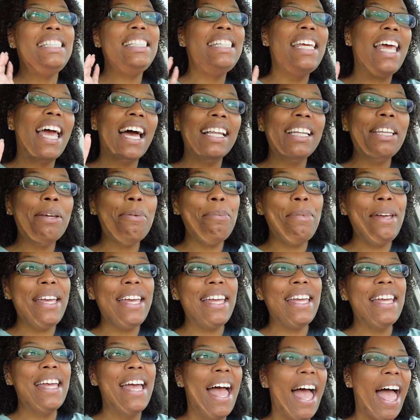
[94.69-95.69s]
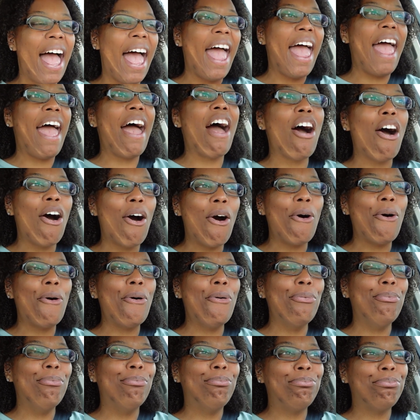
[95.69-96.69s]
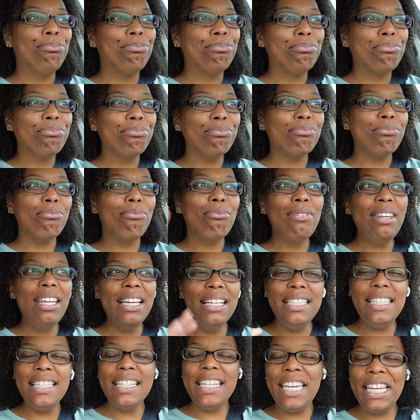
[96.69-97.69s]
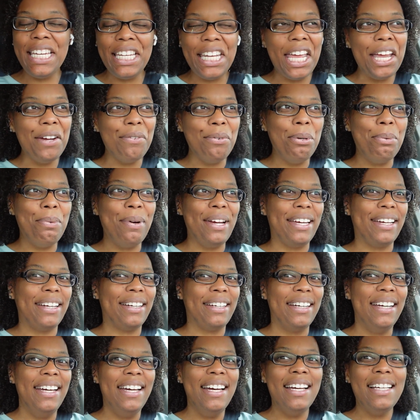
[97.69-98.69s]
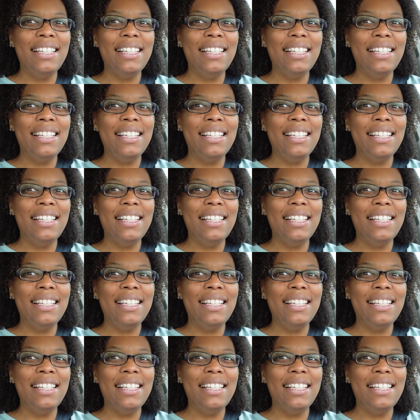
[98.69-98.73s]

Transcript: telling me how to get everywhere.